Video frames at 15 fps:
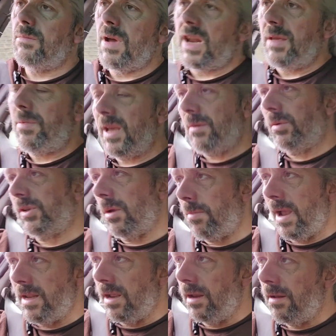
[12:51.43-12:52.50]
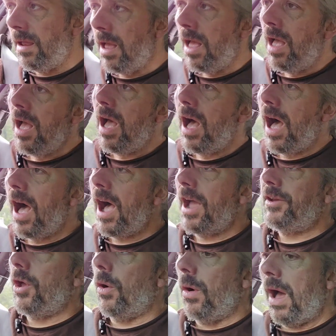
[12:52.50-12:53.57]
many people's opinion, I
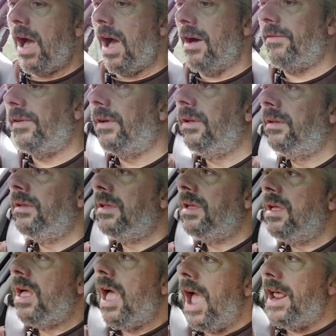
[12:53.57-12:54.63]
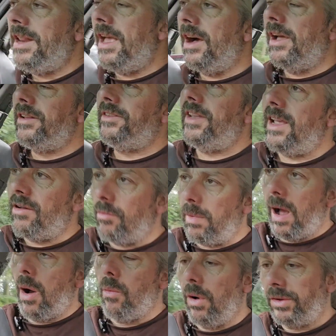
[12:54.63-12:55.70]
don't have any idea
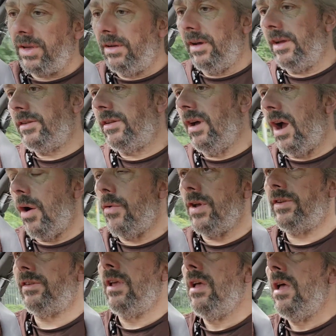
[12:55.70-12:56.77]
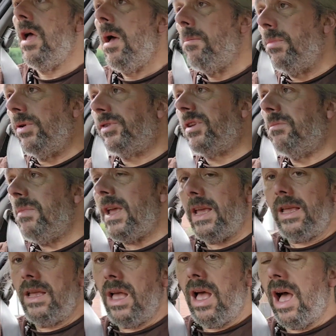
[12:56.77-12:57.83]
about what a nice car is, but to
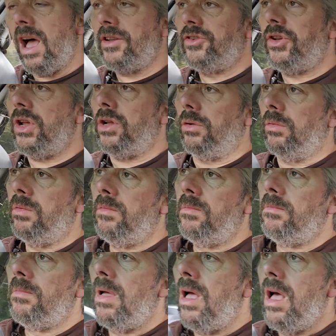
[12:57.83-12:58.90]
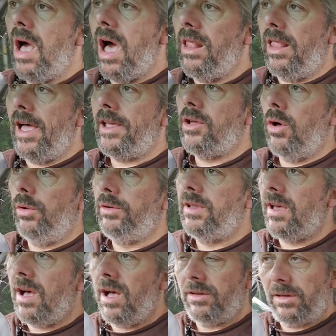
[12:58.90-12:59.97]
me, I do. I like old
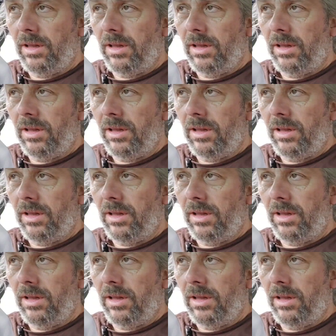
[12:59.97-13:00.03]
cars, I